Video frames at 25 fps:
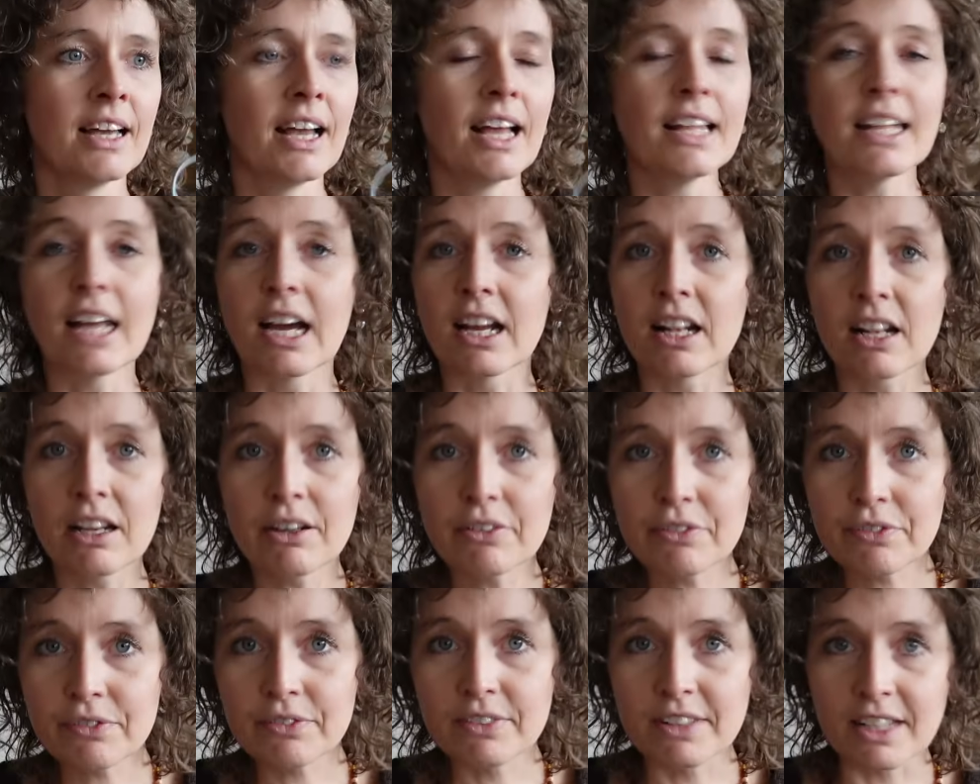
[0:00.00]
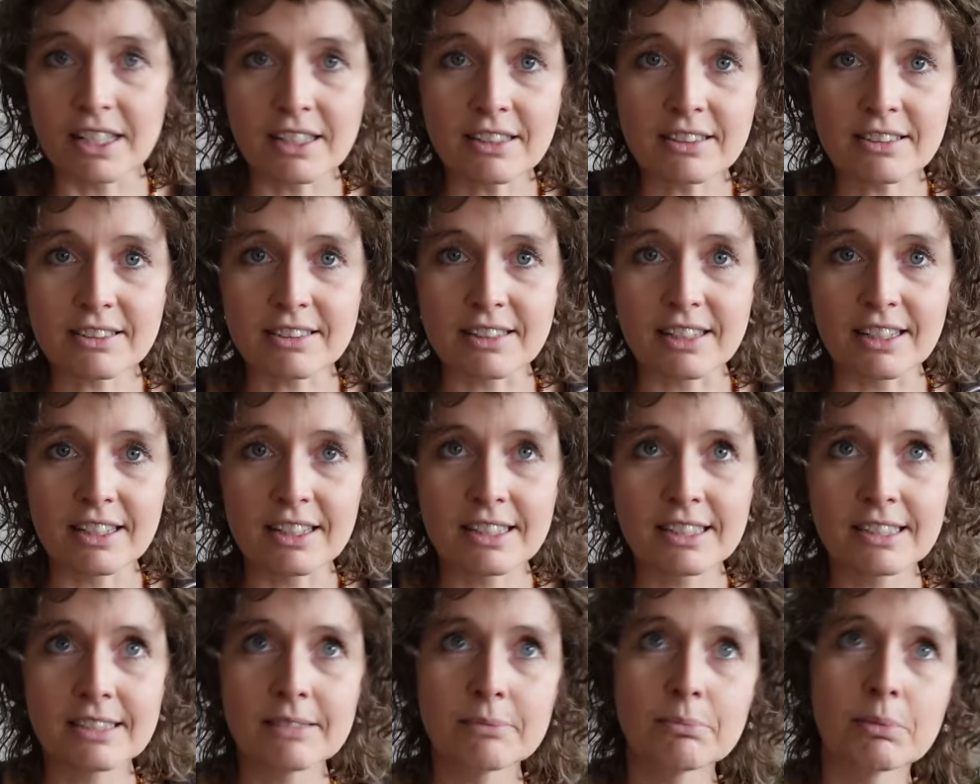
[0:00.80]
And I love
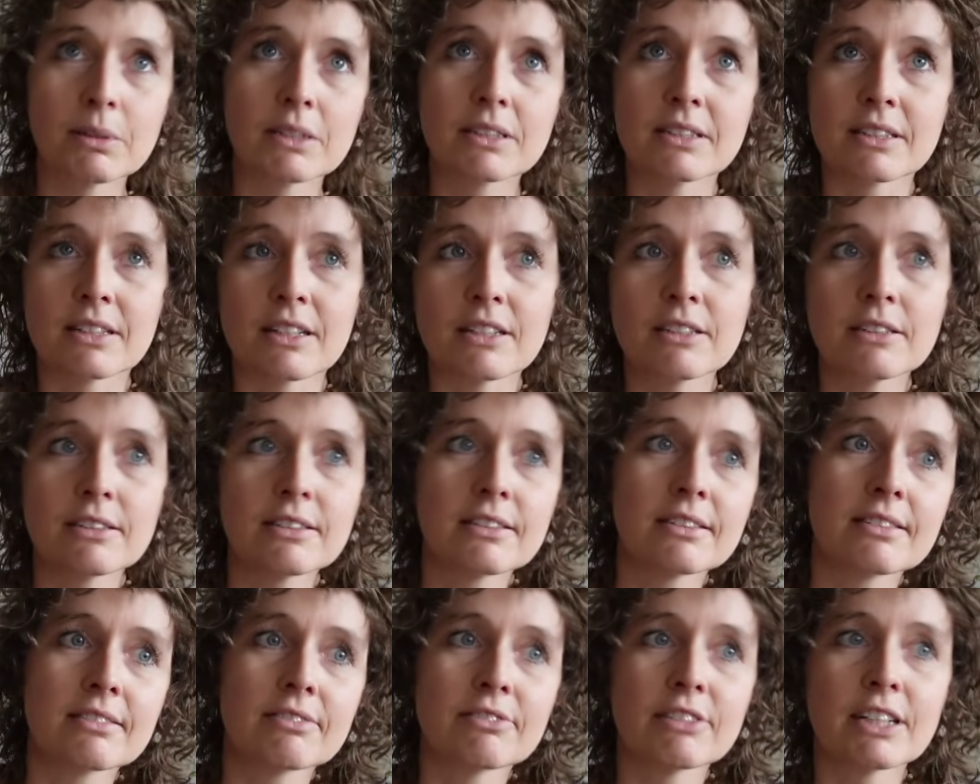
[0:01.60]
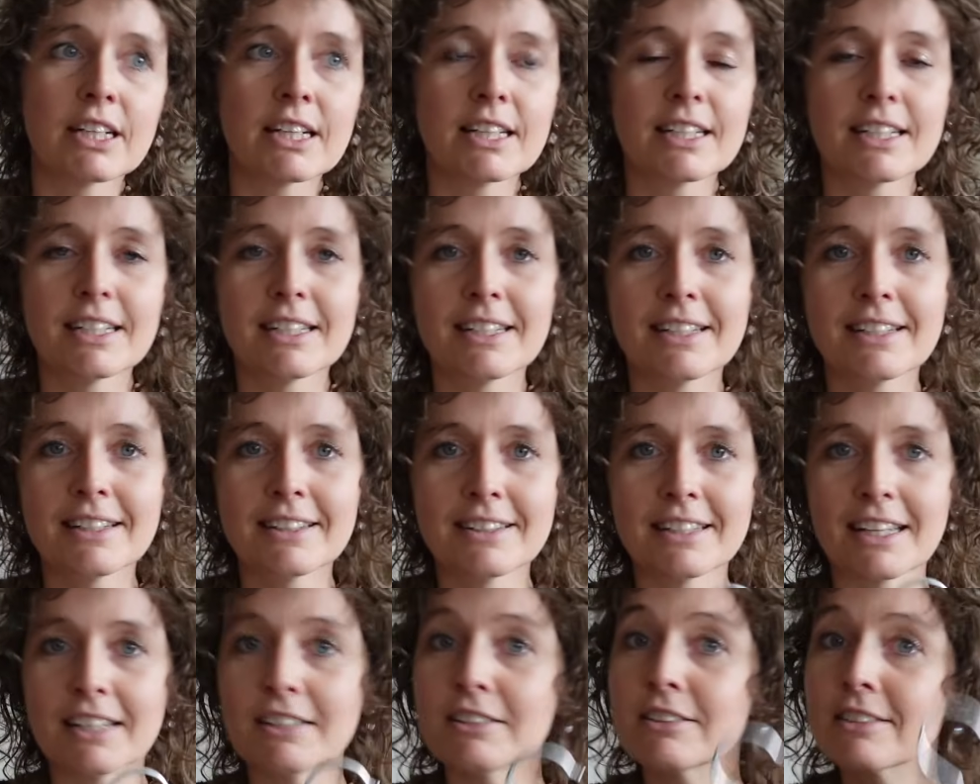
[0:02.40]
dancing, but not really
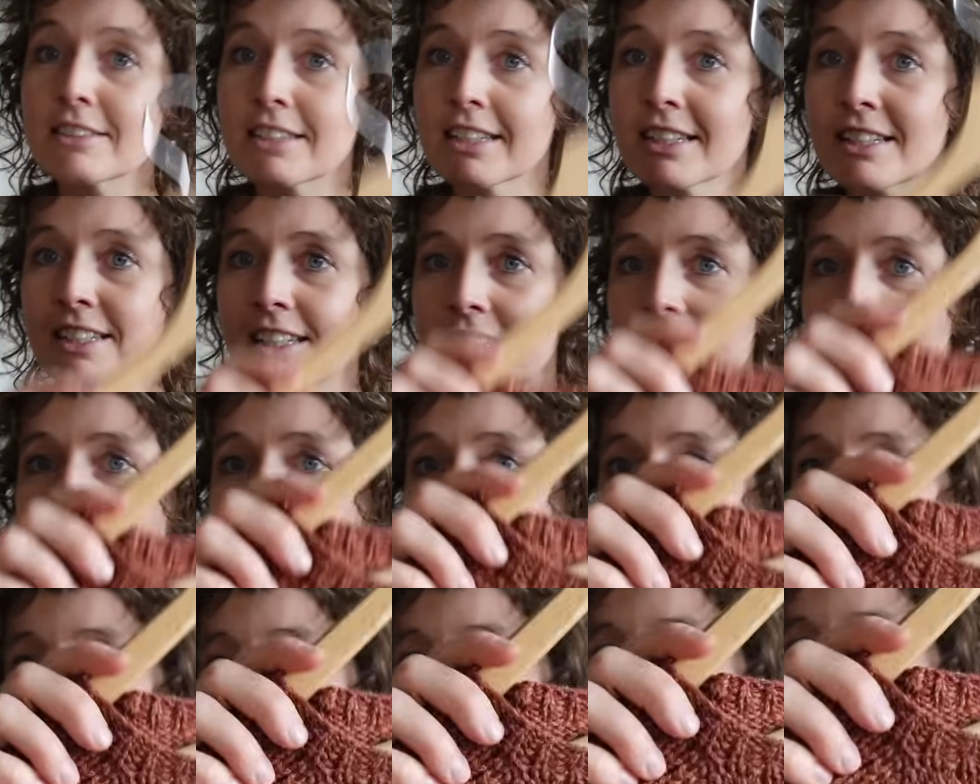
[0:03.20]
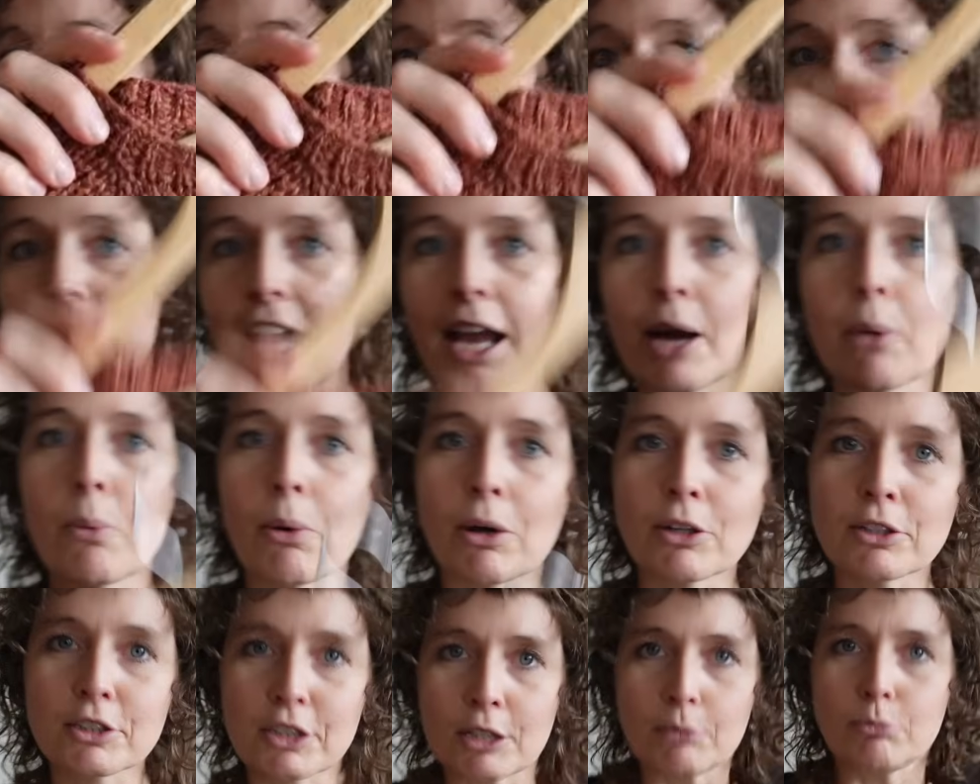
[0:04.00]
dancing knitting stitches. I
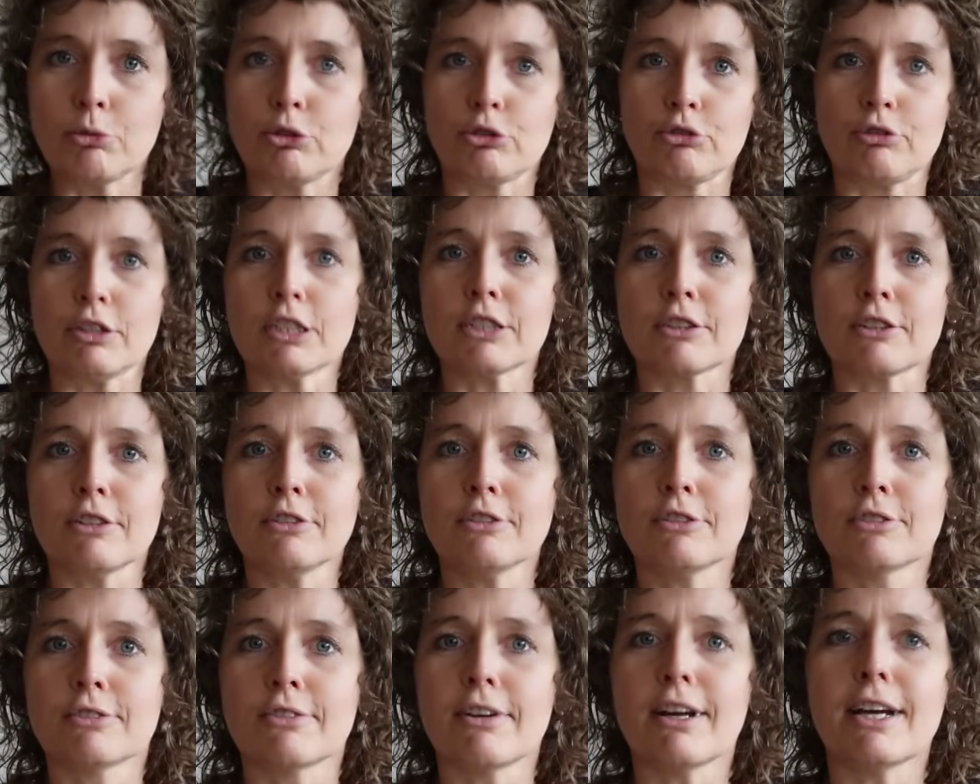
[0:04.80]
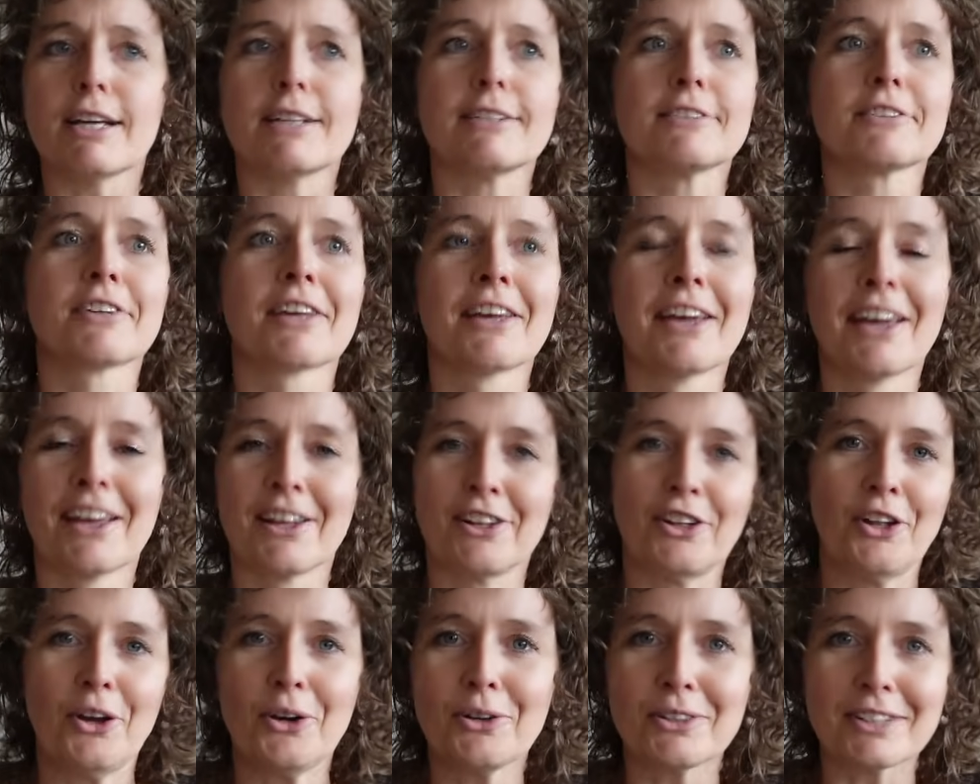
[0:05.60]
want them strict and straight.
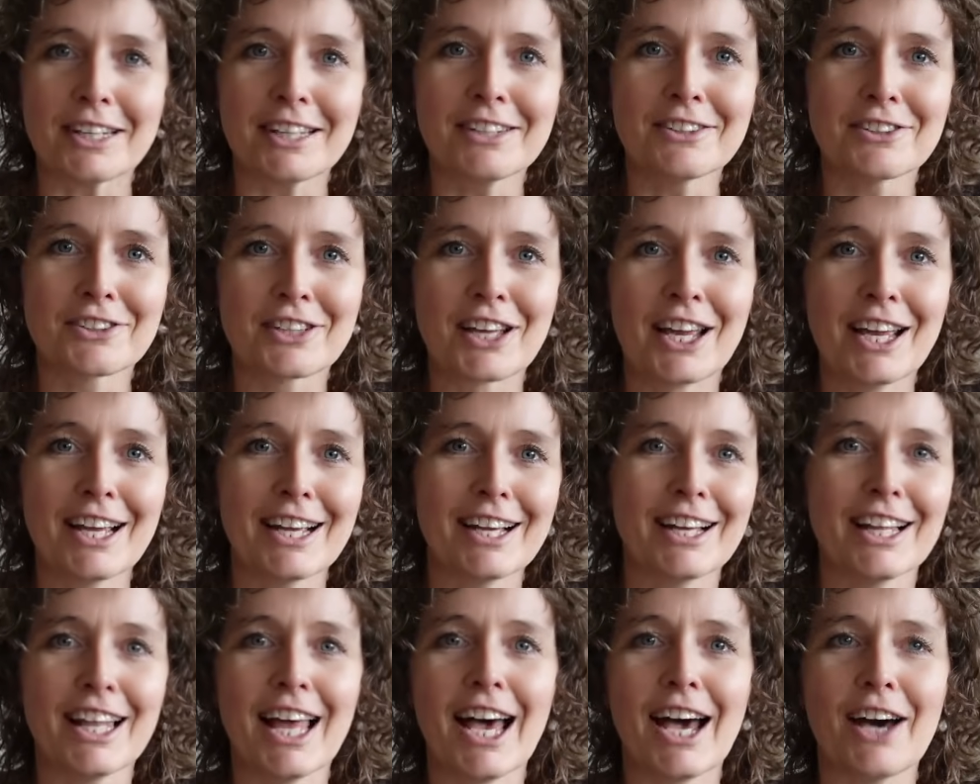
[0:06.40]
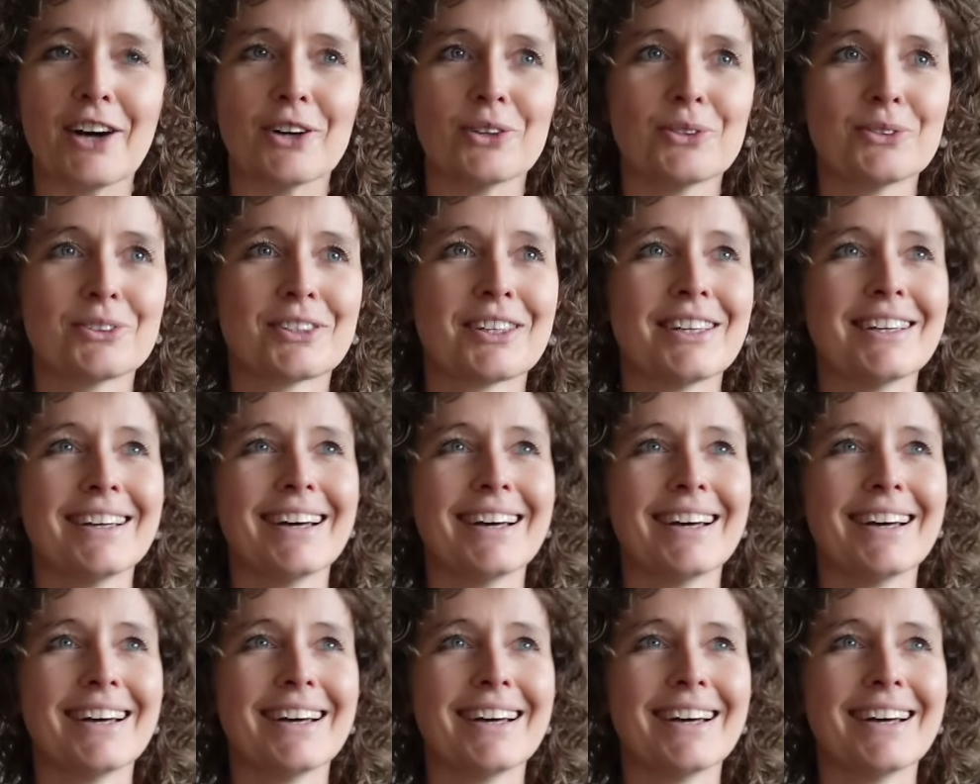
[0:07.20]
No dancing allowed.